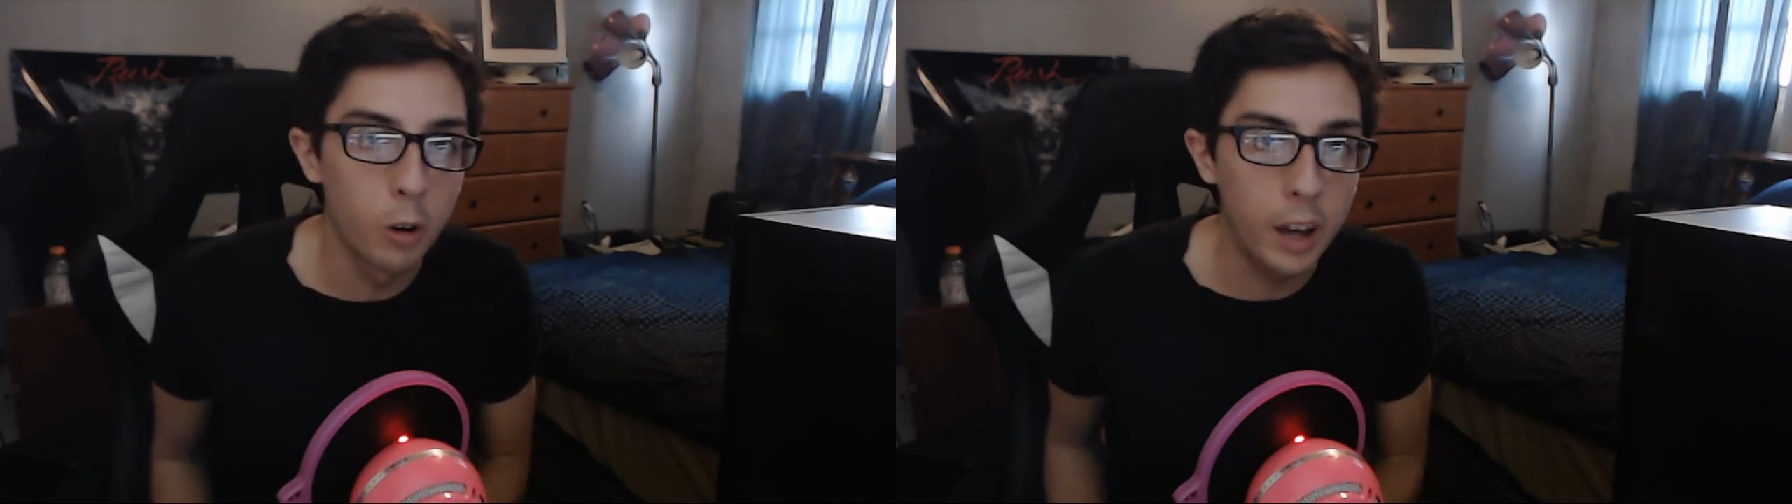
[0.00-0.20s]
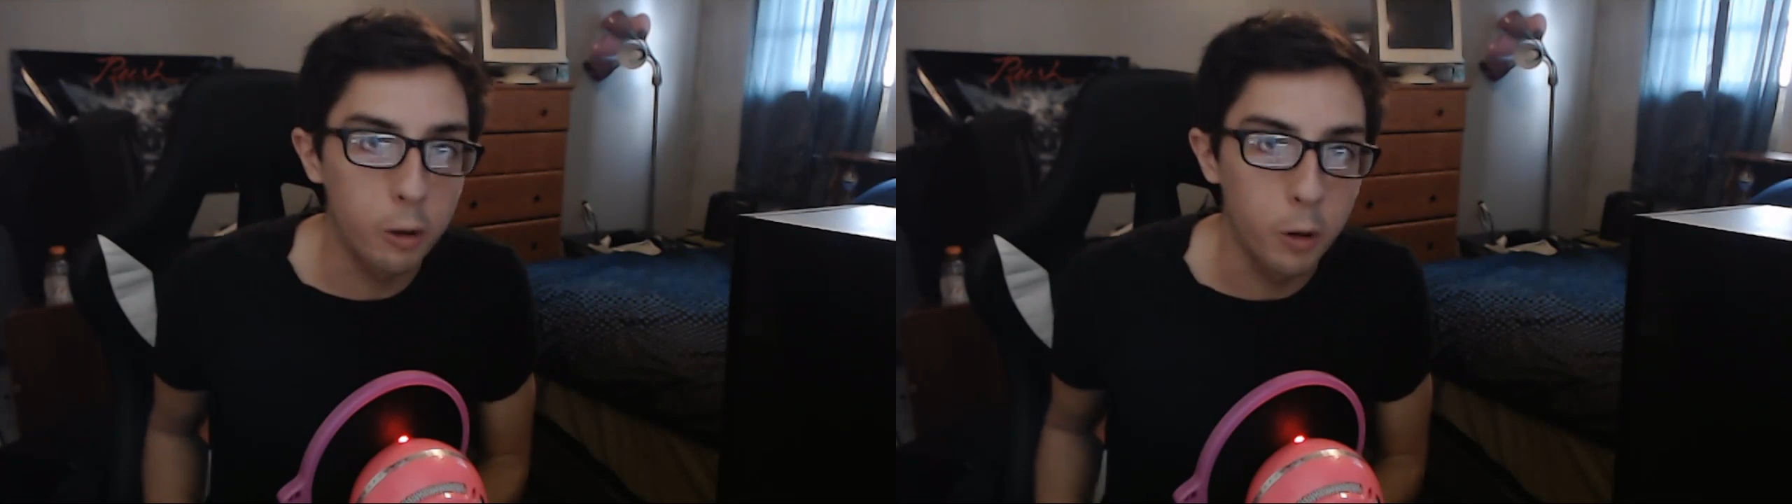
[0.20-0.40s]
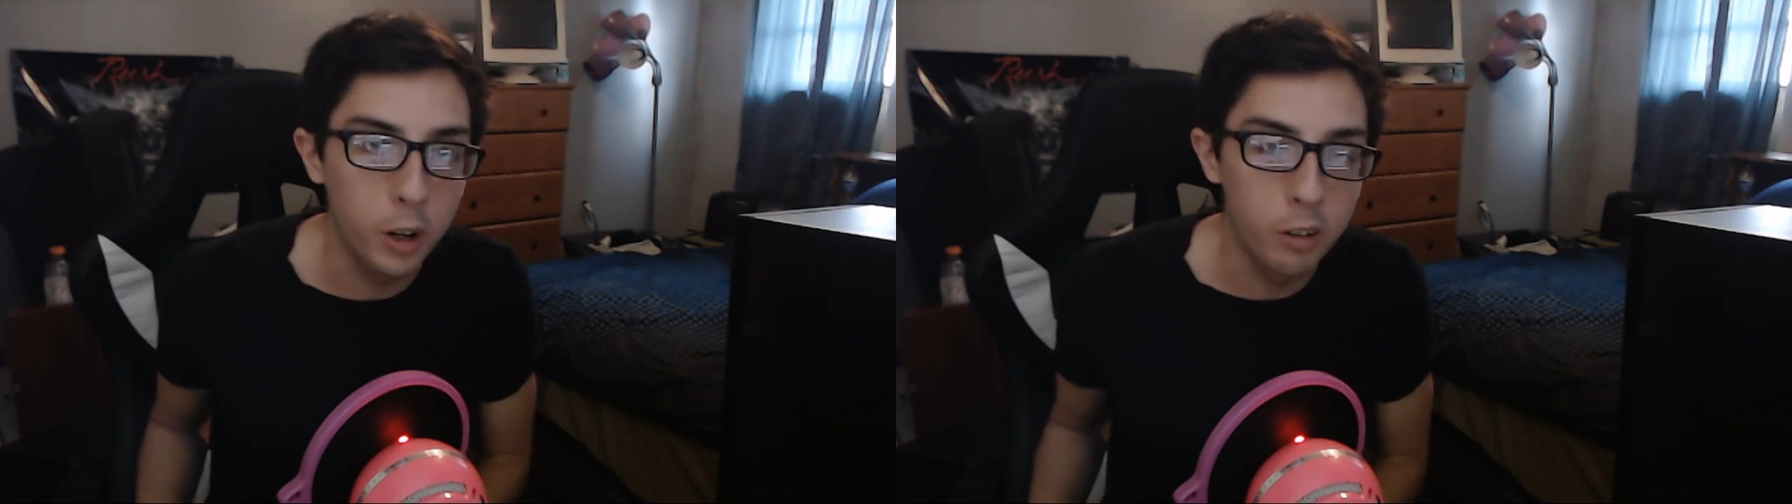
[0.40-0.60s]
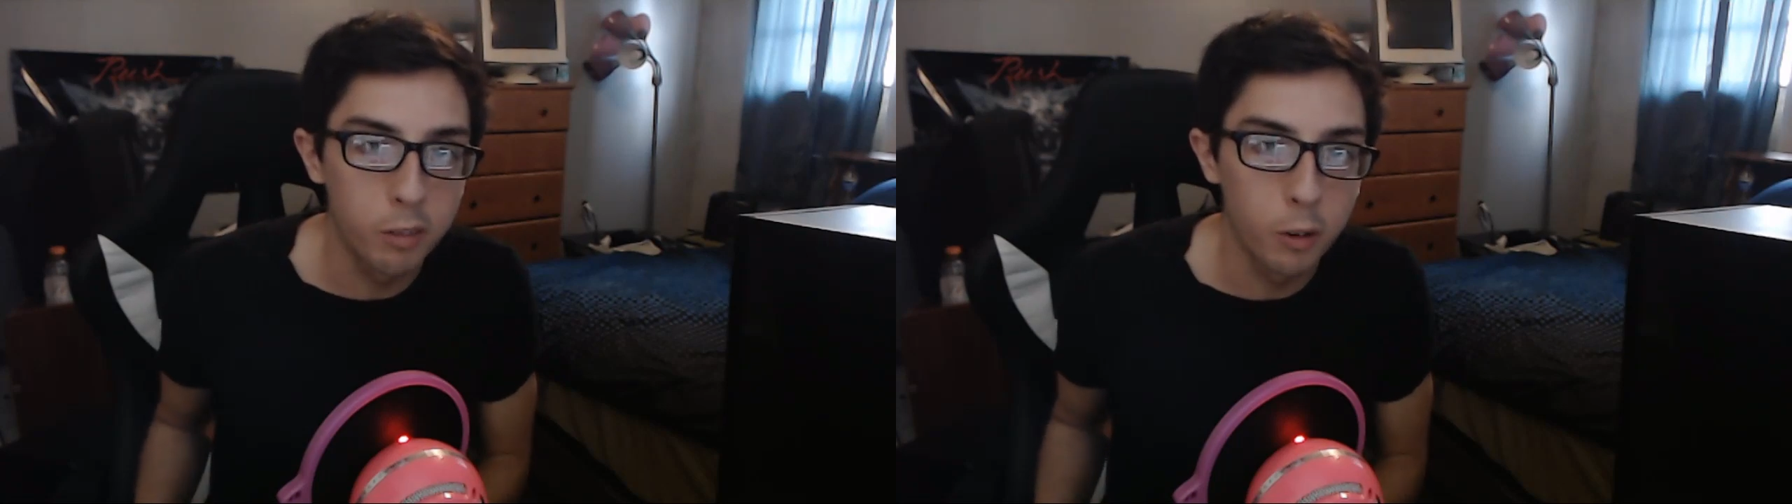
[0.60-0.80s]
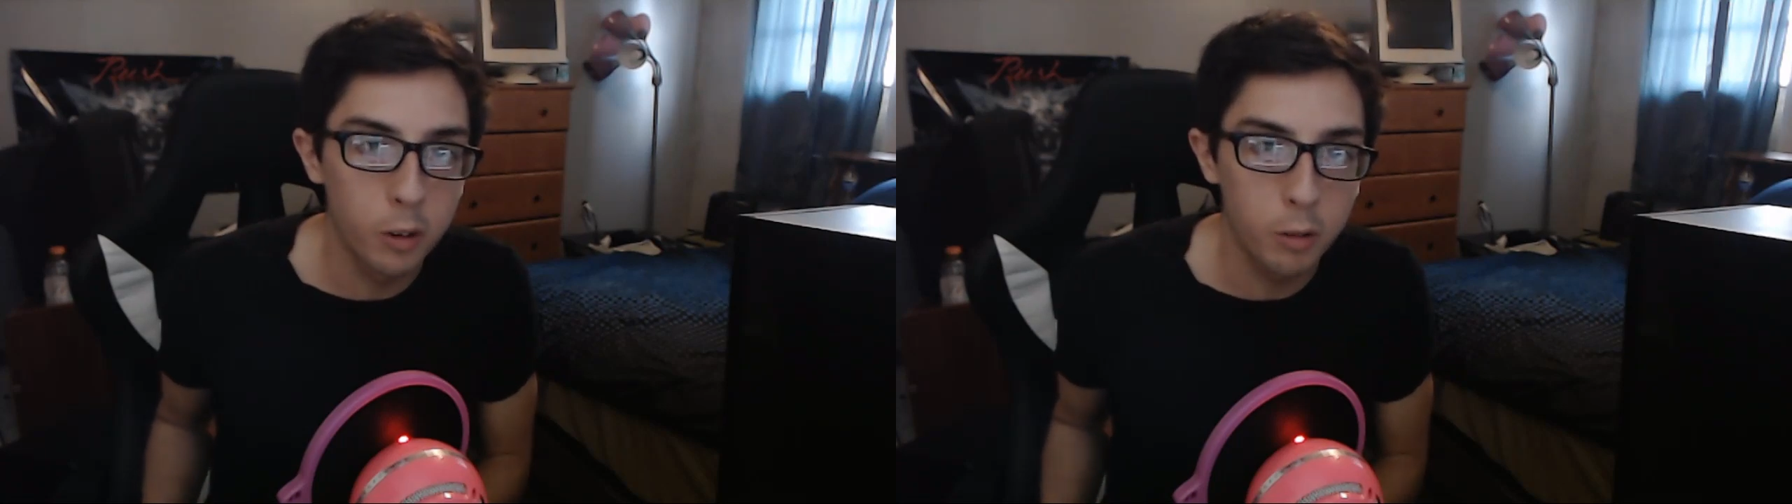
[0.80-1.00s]
actuation
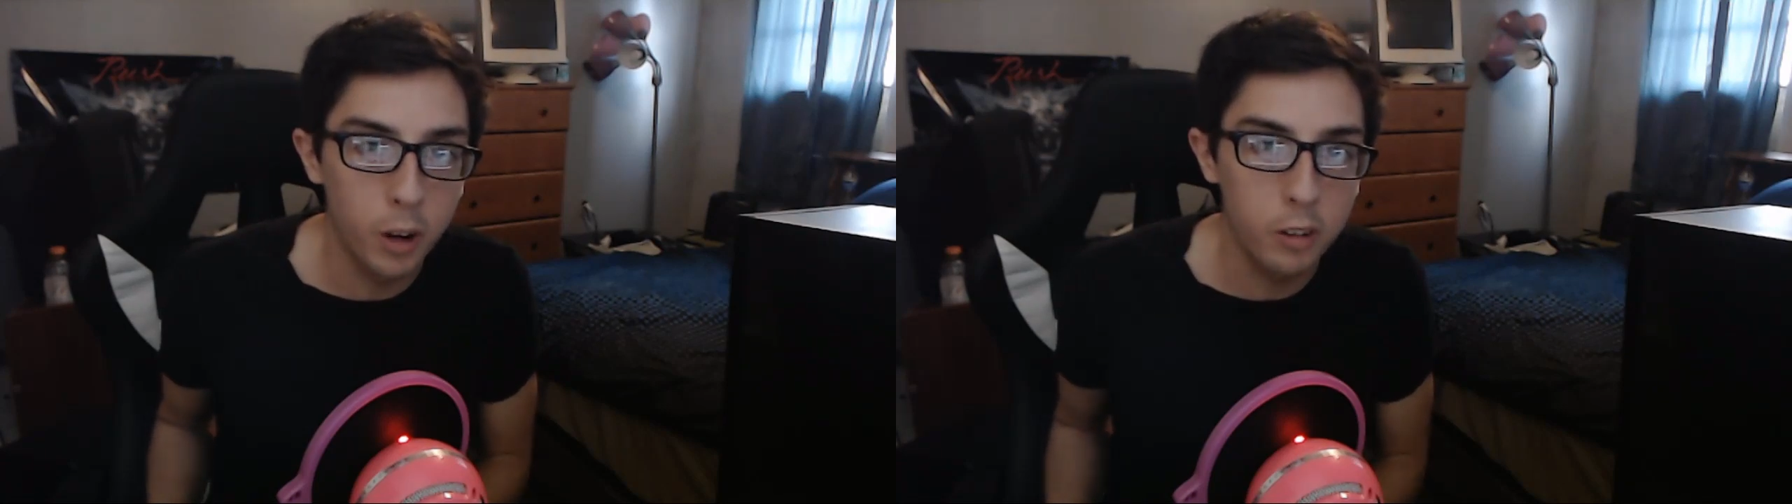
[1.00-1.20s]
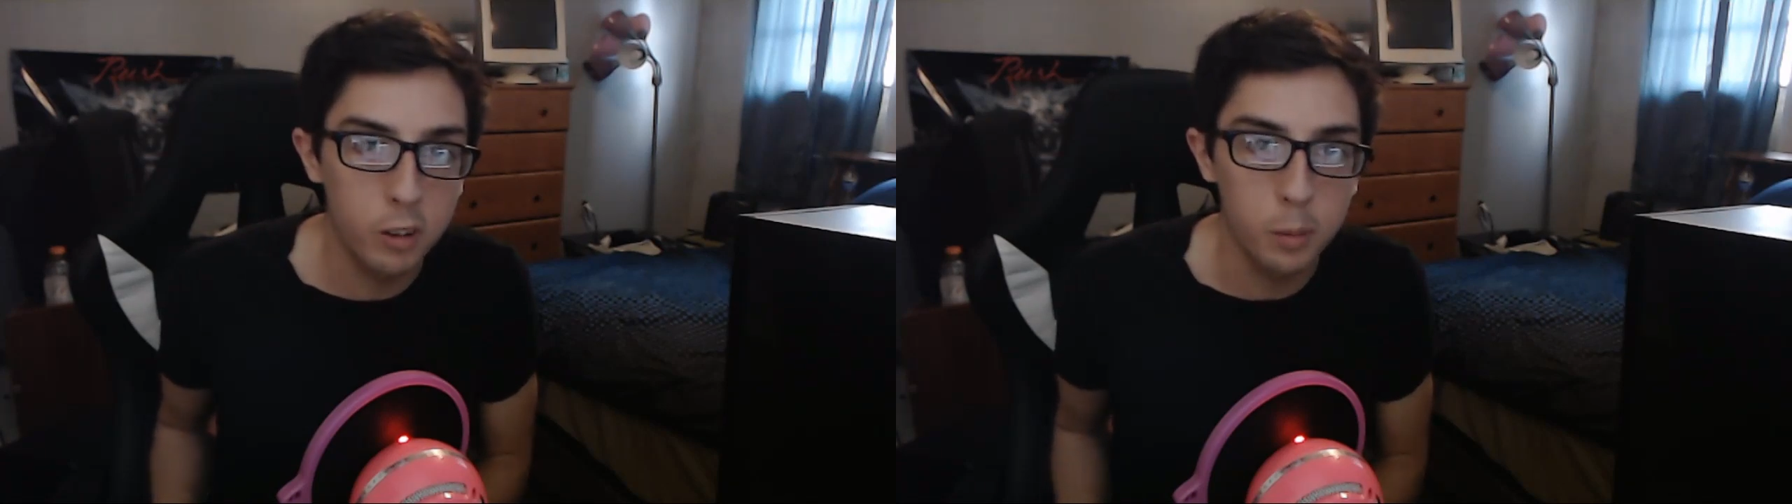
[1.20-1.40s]
force ranges